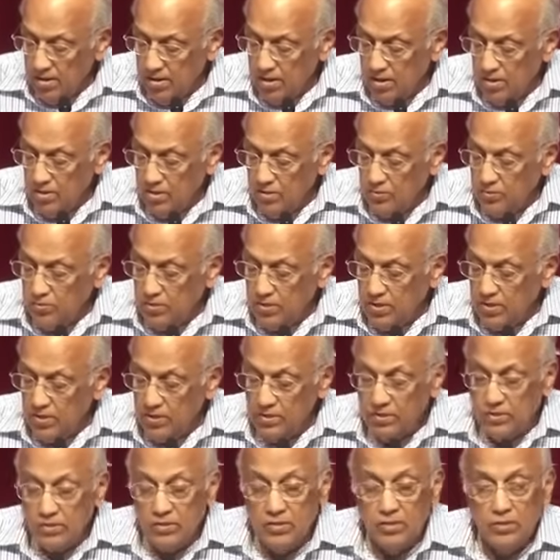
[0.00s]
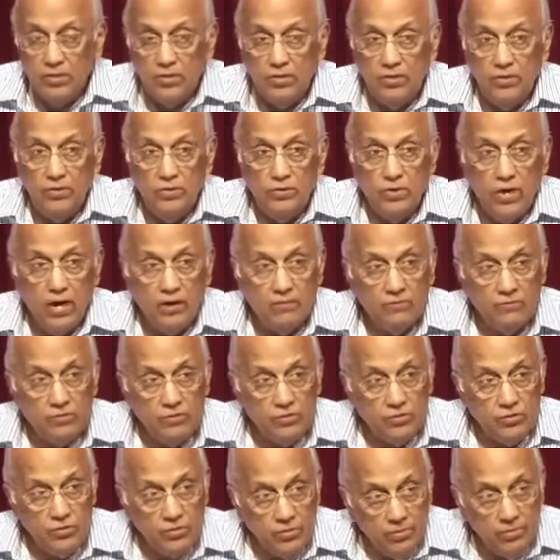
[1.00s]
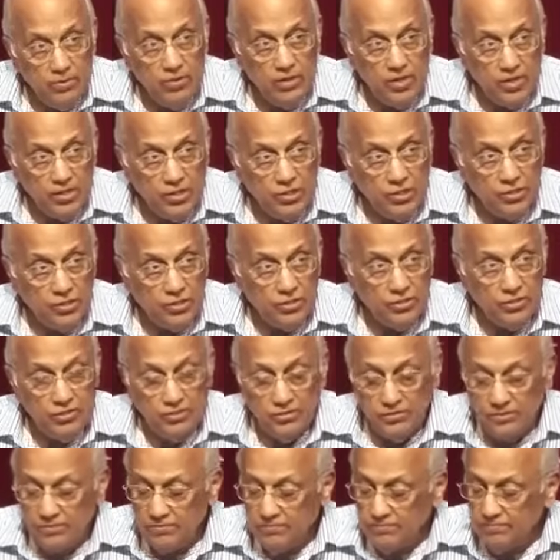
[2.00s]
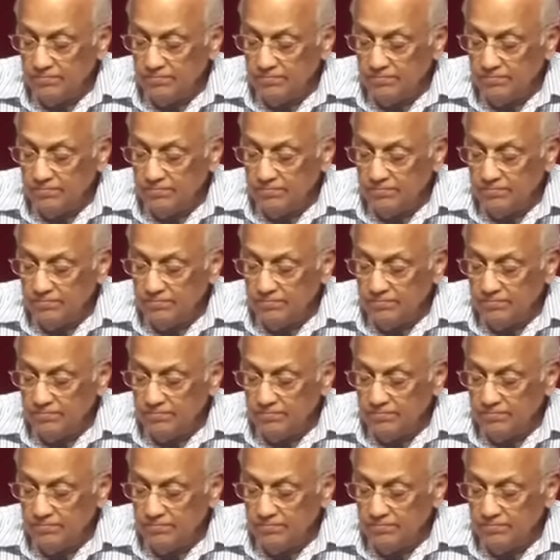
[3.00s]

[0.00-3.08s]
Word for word: In the world you have tribulation,